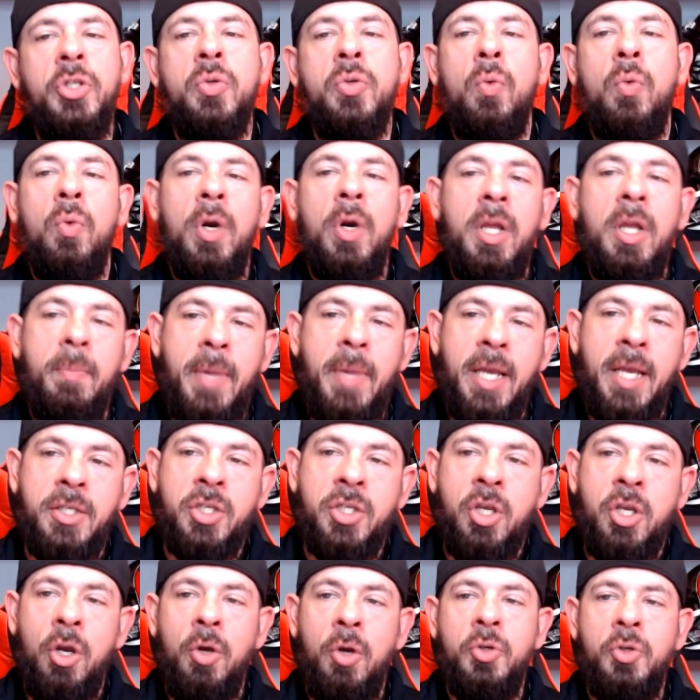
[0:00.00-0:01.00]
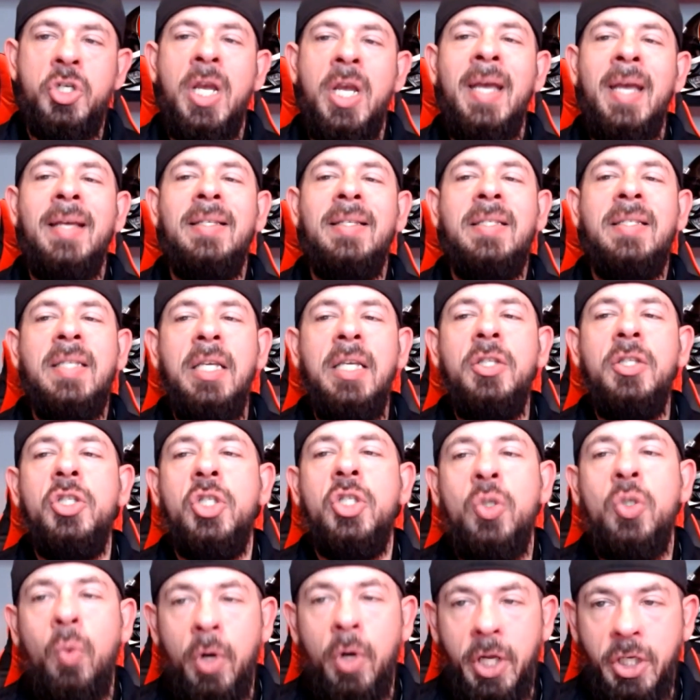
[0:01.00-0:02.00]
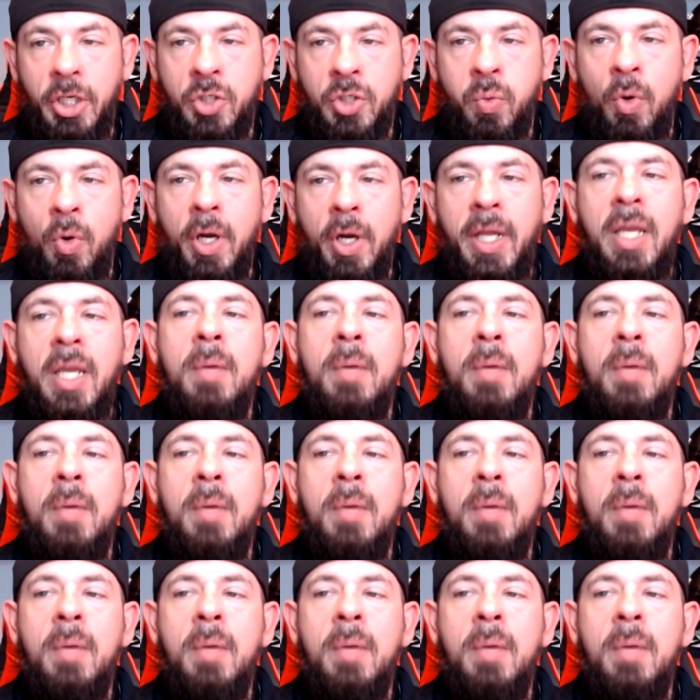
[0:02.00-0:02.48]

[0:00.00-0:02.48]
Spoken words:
running backs coach since 2020.